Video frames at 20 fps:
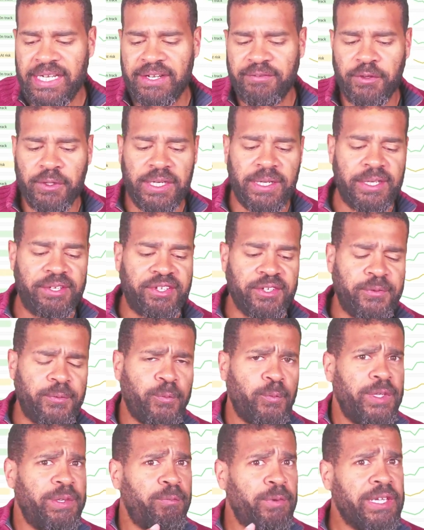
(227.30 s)
Right, so
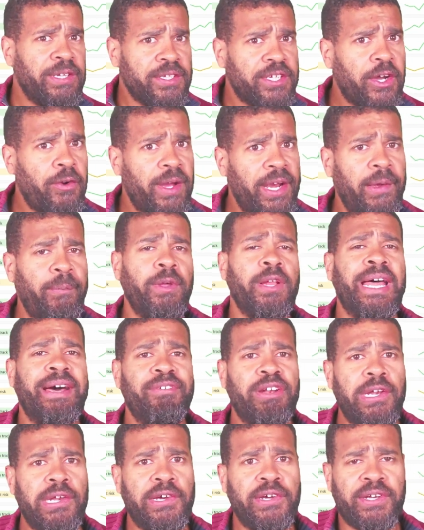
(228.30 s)
we will go in and we'll have
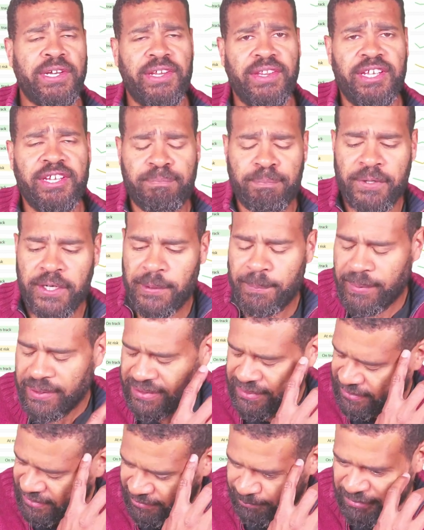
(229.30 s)
a look at this
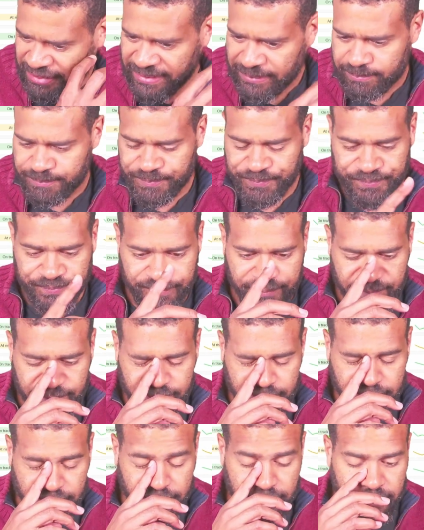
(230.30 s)
properly in a minute.
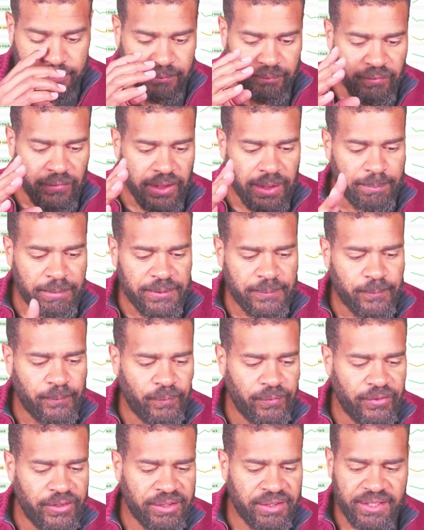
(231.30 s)
But
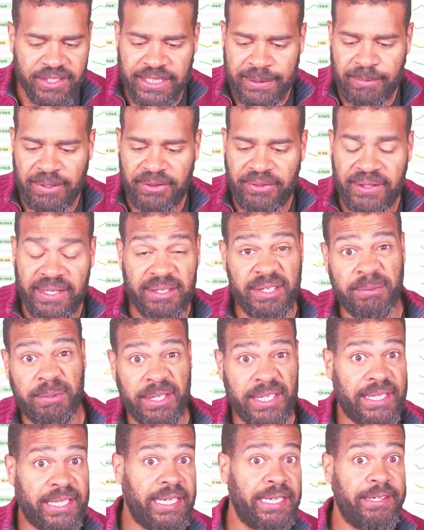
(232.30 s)
there's a couple of things I
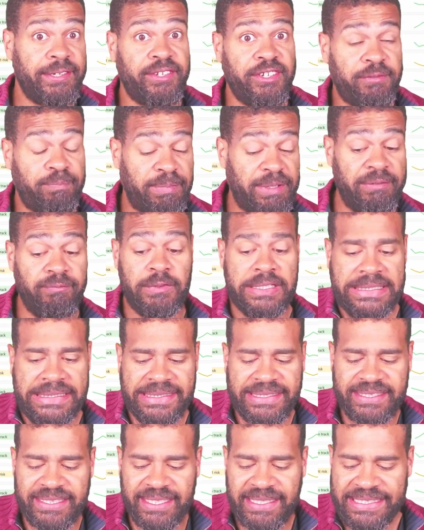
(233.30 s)
want to kind of just be
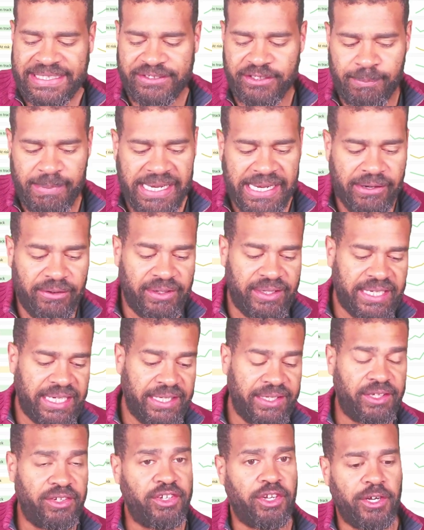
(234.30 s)
really clear about and
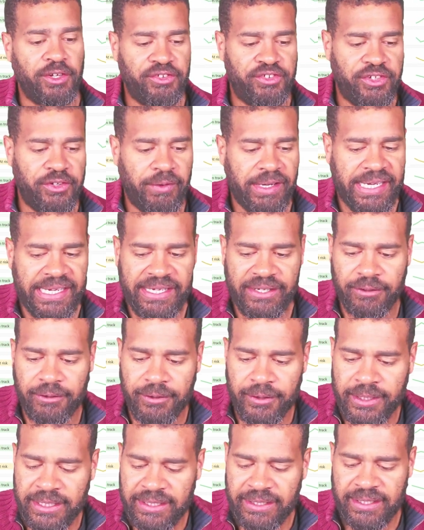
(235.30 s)
kind of gotcha-y
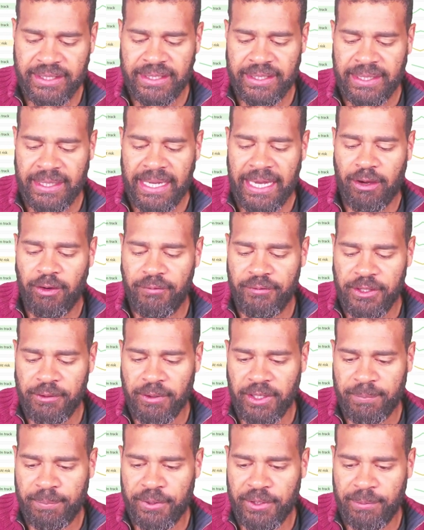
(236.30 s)
or however you
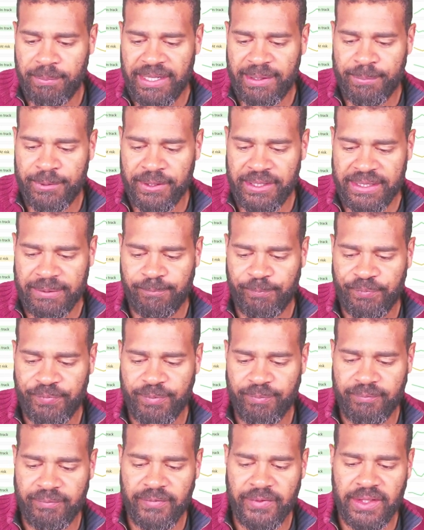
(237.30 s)
want to put it, put it.
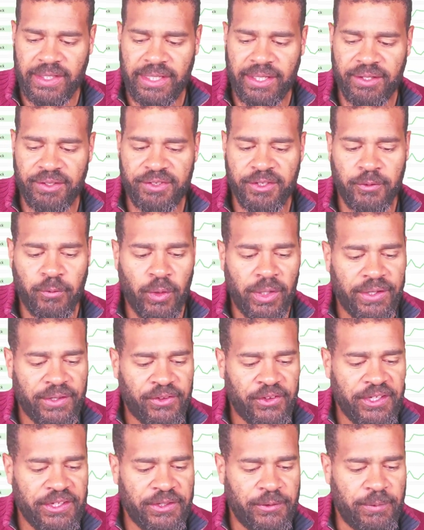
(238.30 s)
So one
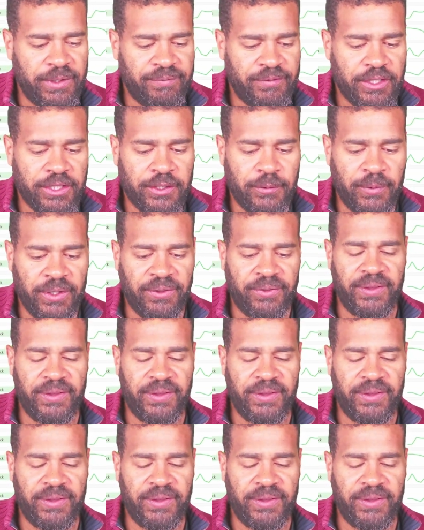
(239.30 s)
thing that we've got with